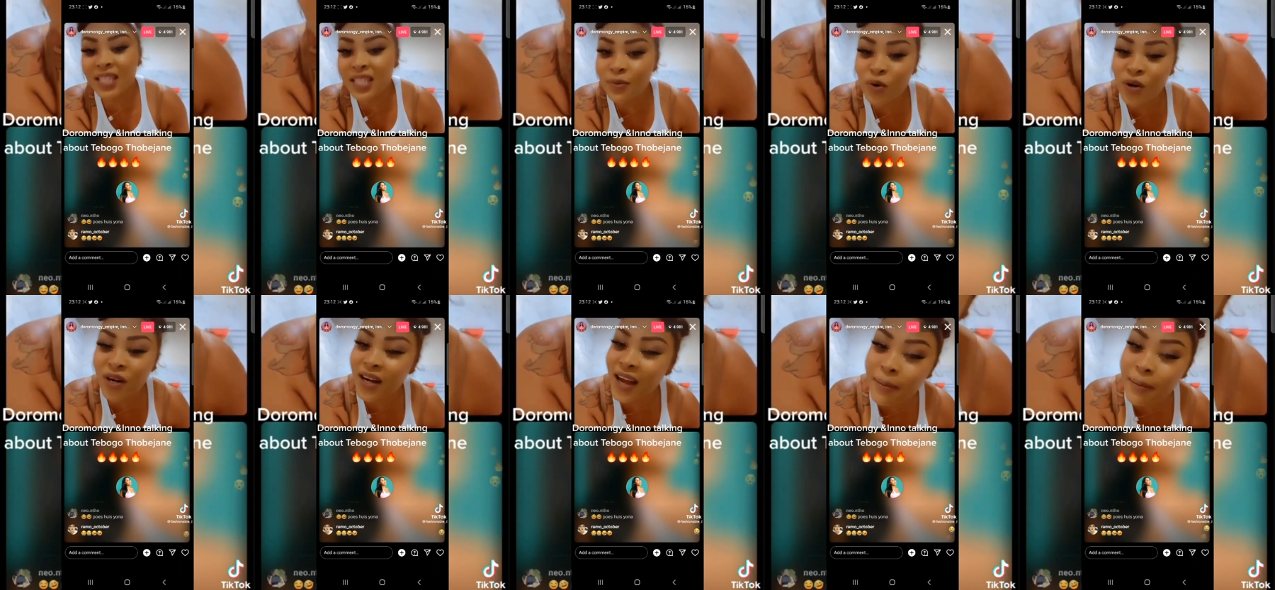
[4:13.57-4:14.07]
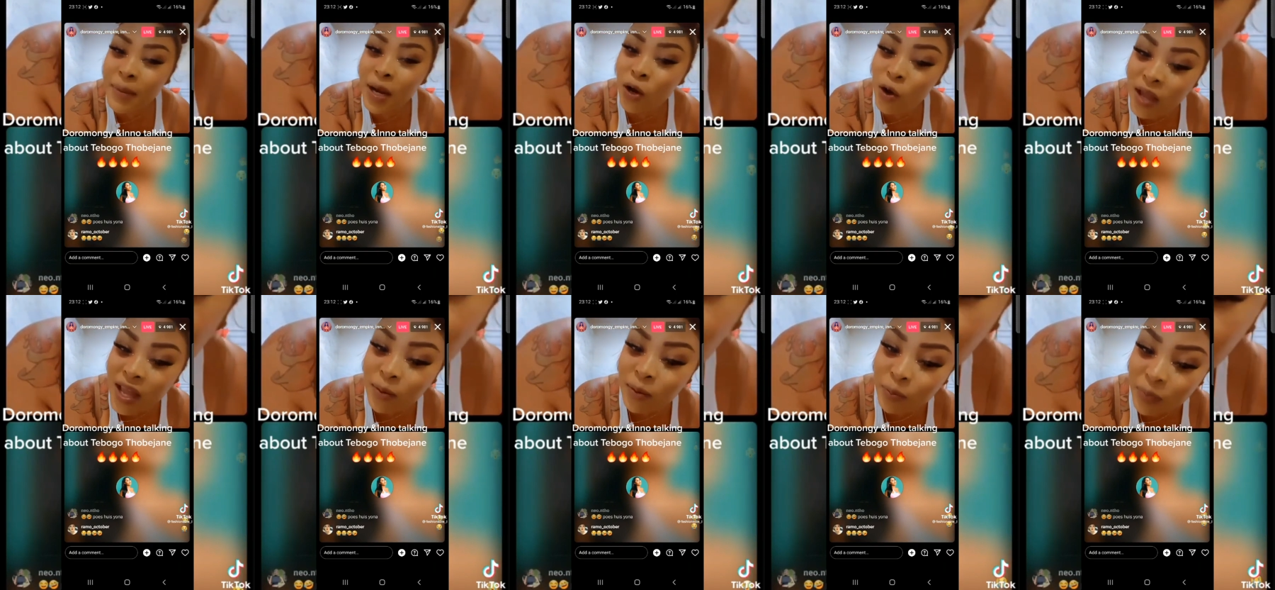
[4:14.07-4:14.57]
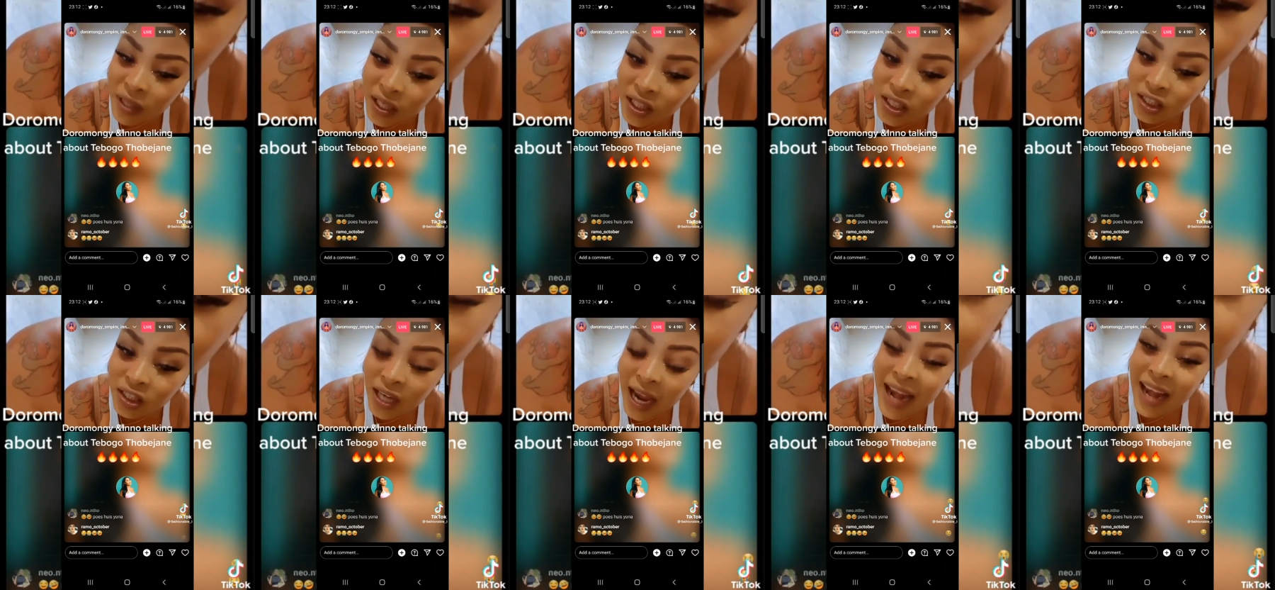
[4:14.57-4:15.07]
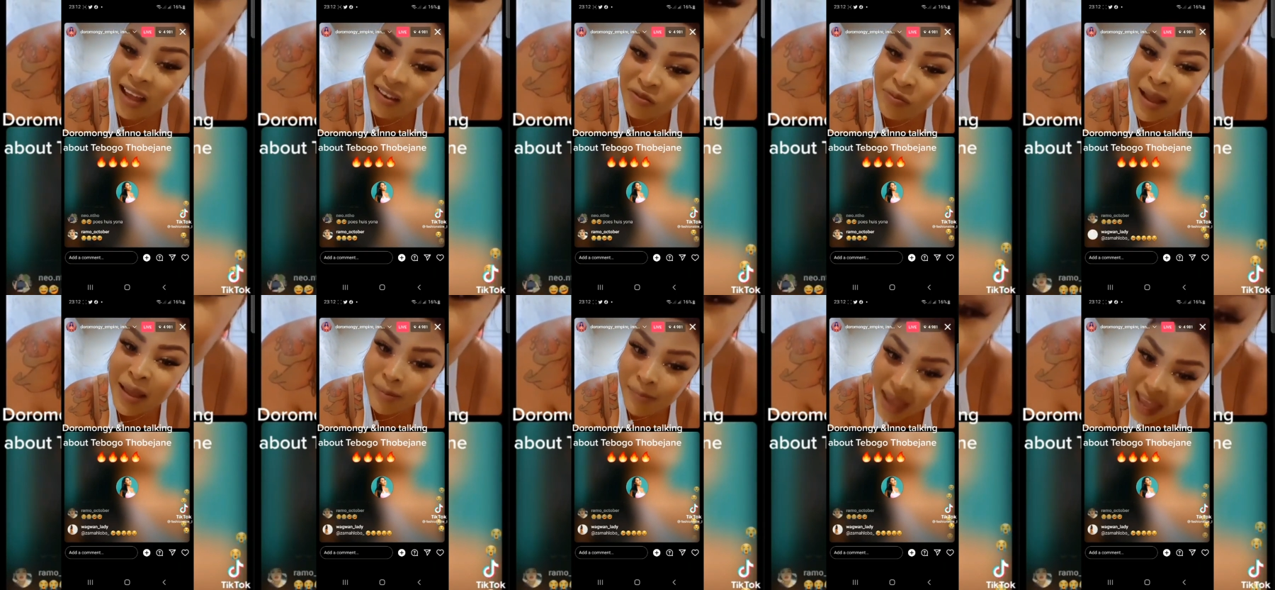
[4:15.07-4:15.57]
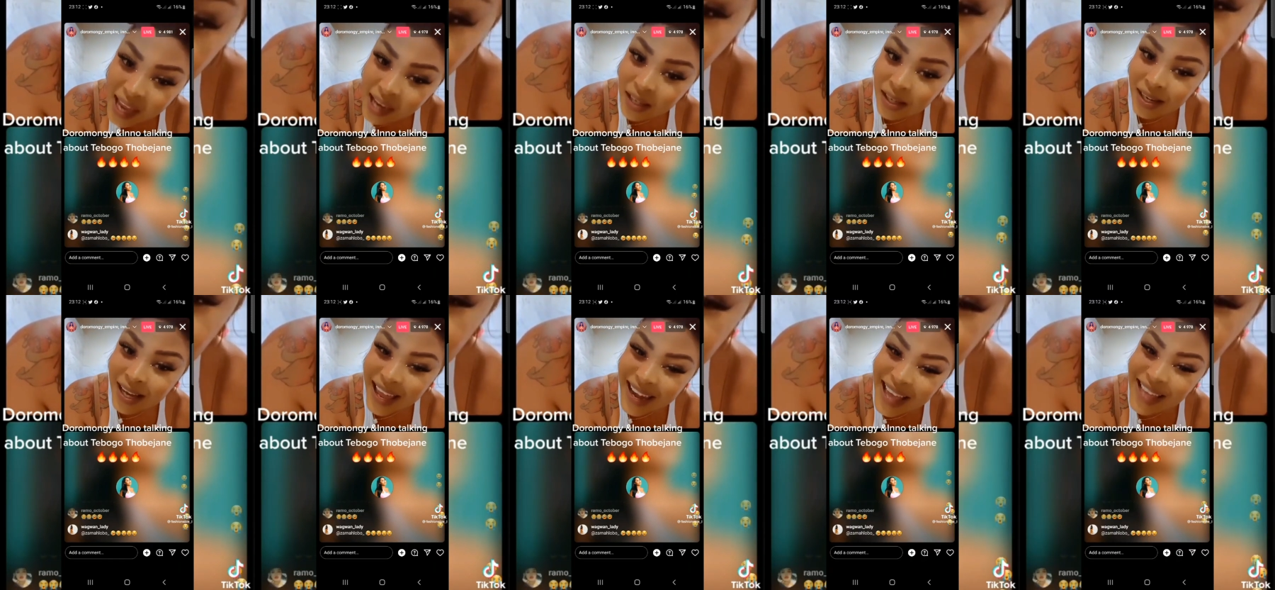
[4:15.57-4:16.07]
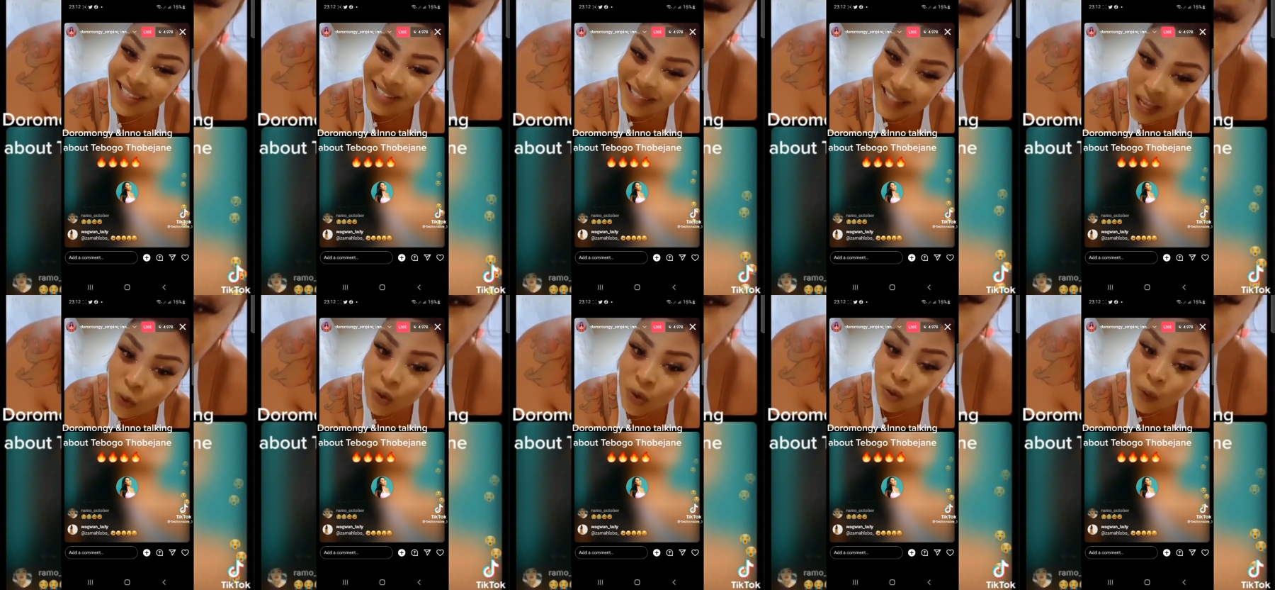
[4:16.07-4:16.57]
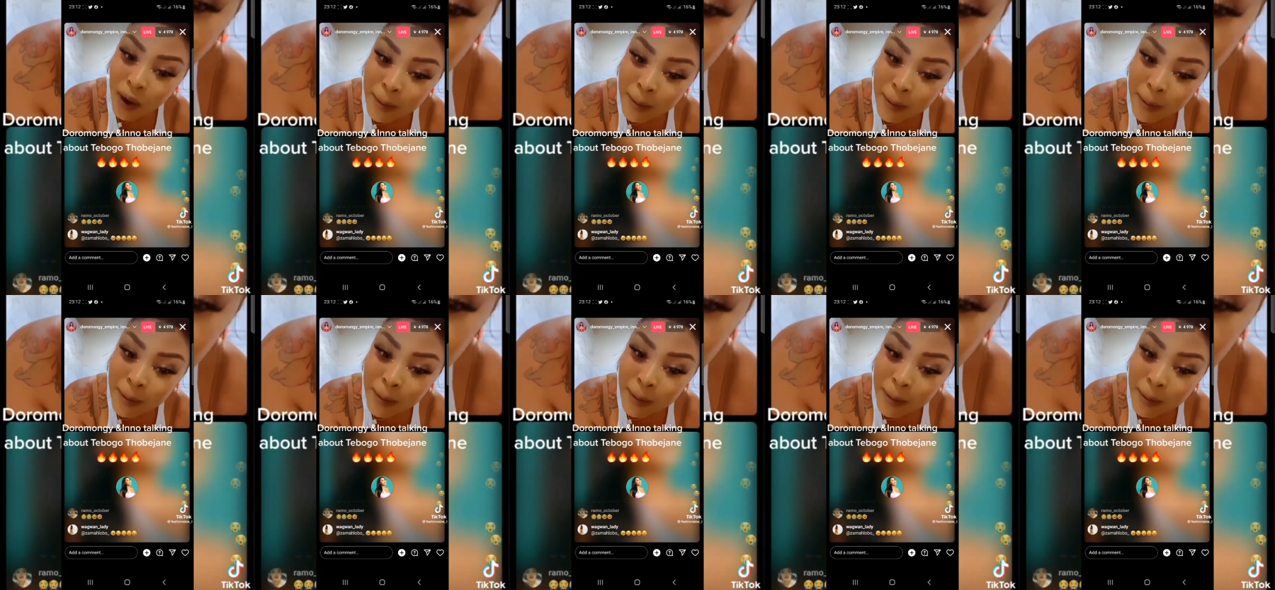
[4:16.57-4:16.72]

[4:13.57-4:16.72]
was even now I'm a loyal bitch. I love my man and I stay with